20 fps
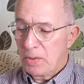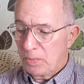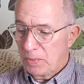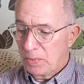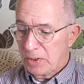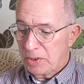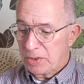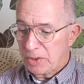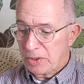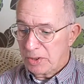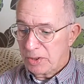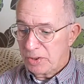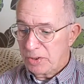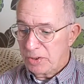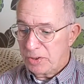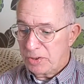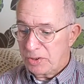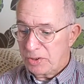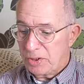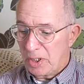which
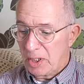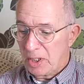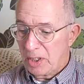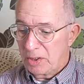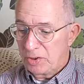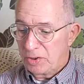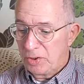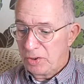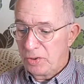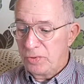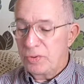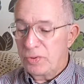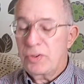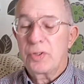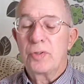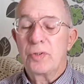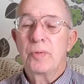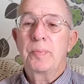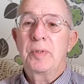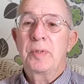is
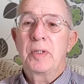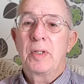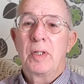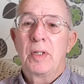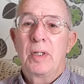YouTube